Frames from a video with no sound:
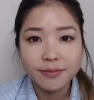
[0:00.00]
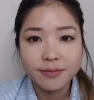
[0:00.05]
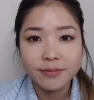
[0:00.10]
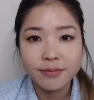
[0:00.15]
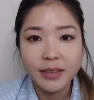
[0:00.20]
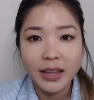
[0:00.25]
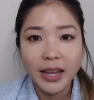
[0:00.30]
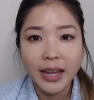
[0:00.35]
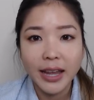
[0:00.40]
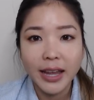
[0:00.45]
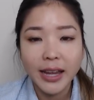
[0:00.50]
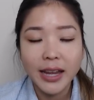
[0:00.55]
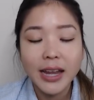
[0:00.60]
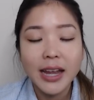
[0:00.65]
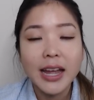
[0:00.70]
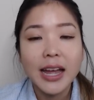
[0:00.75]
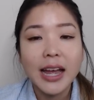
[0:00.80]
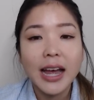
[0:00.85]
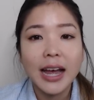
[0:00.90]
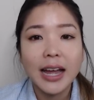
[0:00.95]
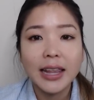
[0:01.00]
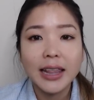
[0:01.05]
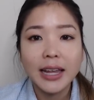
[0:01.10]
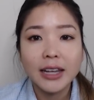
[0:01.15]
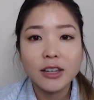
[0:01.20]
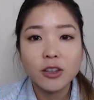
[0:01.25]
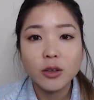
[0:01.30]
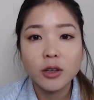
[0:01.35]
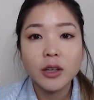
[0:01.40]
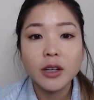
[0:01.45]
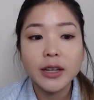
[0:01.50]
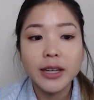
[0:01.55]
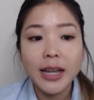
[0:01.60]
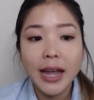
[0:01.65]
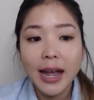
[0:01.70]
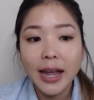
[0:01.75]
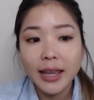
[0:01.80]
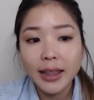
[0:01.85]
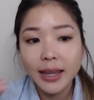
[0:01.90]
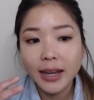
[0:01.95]
Okay, I like
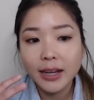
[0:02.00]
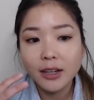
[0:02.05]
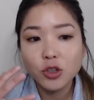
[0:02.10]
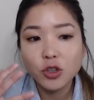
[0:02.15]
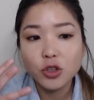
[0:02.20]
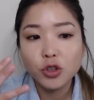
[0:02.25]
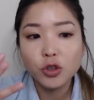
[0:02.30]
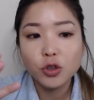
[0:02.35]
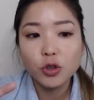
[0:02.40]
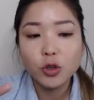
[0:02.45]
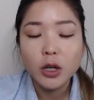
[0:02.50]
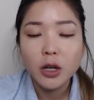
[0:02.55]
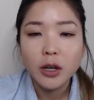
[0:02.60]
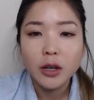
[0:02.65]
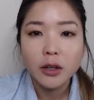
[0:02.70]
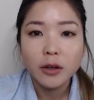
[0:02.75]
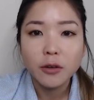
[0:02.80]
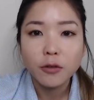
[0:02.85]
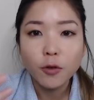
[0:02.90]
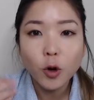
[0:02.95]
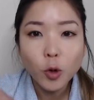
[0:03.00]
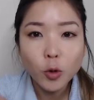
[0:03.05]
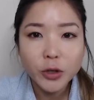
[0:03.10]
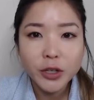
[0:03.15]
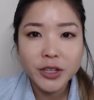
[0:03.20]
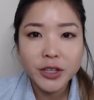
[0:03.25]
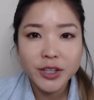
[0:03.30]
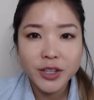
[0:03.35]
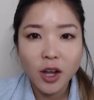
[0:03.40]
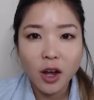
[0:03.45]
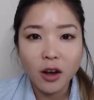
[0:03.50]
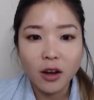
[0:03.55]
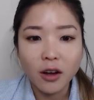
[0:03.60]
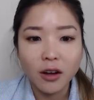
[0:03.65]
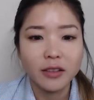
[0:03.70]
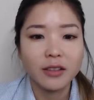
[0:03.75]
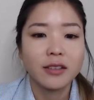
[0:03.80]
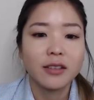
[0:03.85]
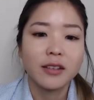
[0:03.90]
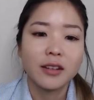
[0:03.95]
to focus
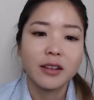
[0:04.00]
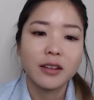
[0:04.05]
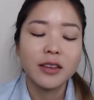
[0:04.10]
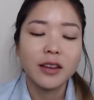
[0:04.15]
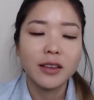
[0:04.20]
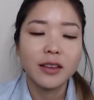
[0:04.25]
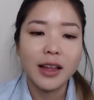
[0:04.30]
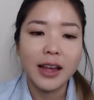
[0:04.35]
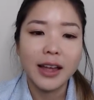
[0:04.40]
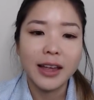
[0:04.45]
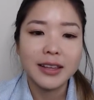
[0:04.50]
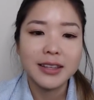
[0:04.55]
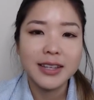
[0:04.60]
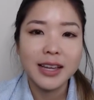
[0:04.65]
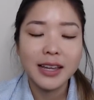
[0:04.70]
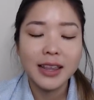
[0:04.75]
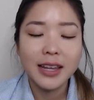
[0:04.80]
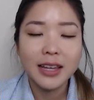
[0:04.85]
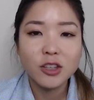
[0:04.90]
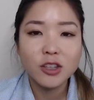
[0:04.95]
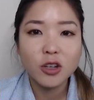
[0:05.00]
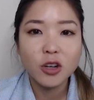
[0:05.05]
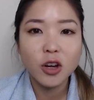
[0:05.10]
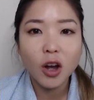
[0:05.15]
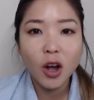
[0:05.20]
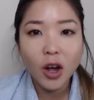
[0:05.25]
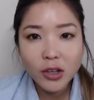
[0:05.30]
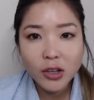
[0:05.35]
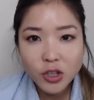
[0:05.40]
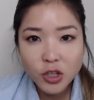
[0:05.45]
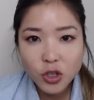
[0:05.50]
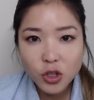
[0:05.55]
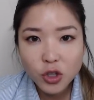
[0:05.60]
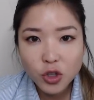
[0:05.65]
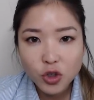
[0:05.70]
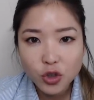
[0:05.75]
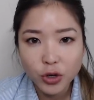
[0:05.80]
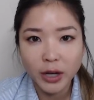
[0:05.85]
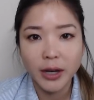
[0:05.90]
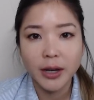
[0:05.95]
on the lions. I like to
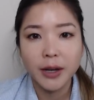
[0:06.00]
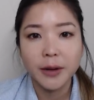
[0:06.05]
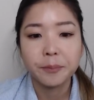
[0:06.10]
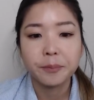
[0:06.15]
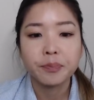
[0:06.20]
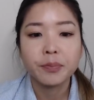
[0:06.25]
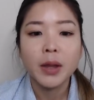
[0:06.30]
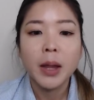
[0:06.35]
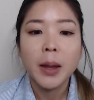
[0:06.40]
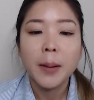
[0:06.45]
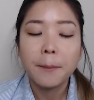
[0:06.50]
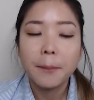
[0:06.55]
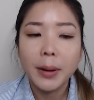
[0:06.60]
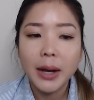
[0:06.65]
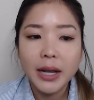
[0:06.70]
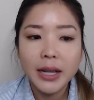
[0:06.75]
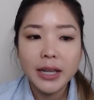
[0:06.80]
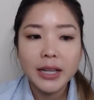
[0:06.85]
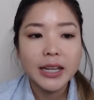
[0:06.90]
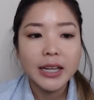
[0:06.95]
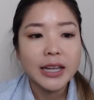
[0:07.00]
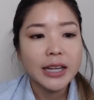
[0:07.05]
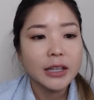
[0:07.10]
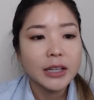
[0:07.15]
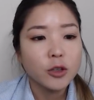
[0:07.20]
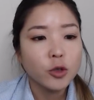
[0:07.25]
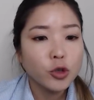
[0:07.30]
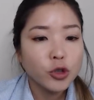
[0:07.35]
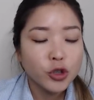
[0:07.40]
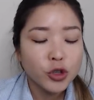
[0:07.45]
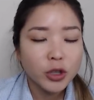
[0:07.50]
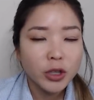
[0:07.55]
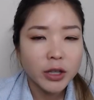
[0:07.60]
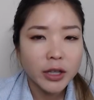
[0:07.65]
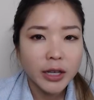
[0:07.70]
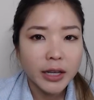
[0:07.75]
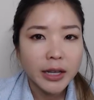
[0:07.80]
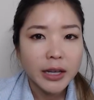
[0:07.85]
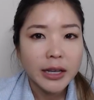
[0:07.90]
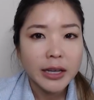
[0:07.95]
concentrate. But
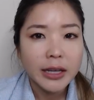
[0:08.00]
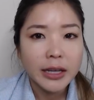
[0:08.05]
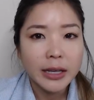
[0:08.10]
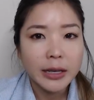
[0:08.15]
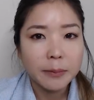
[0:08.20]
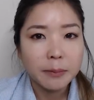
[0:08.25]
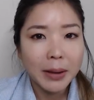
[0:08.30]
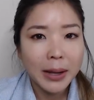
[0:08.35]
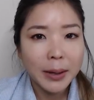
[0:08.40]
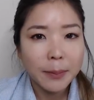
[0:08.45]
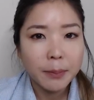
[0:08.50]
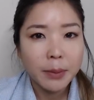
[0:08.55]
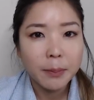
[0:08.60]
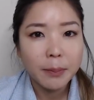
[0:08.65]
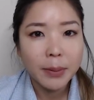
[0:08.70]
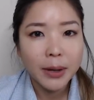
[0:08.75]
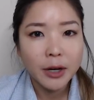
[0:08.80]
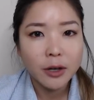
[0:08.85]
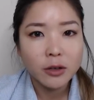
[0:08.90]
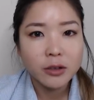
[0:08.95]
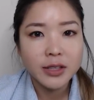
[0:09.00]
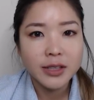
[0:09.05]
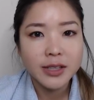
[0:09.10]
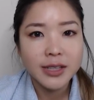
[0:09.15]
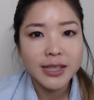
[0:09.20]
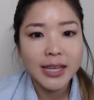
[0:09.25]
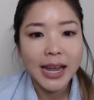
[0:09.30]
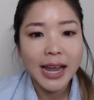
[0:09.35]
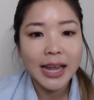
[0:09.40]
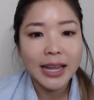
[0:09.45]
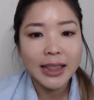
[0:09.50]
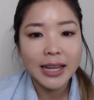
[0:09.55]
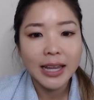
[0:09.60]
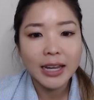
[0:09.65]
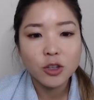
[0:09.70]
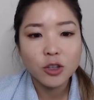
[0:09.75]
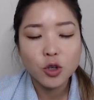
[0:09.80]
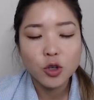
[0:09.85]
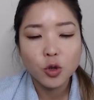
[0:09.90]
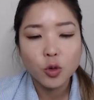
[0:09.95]
usually it might be better to say I
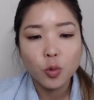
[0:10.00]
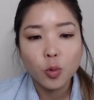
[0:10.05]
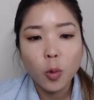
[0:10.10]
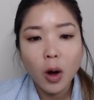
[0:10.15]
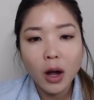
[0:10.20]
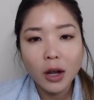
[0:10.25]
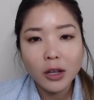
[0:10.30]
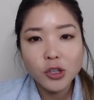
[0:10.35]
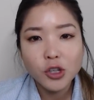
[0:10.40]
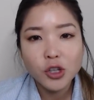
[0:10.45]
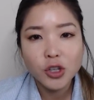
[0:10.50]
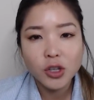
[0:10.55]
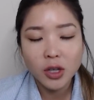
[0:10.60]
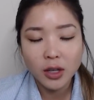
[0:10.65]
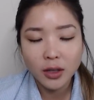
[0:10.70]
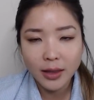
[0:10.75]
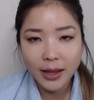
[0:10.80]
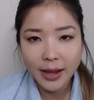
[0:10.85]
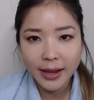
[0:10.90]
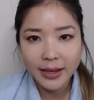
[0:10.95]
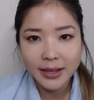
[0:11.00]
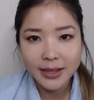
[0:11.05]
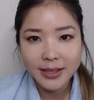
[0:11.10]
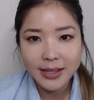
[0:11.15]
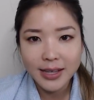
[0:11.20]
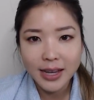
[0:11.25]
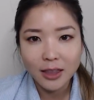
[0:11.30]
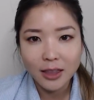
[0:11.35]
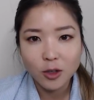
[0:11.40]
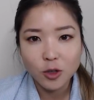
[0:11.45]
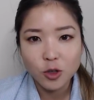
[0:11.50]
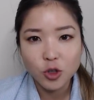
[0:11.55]
like to watch the lions at the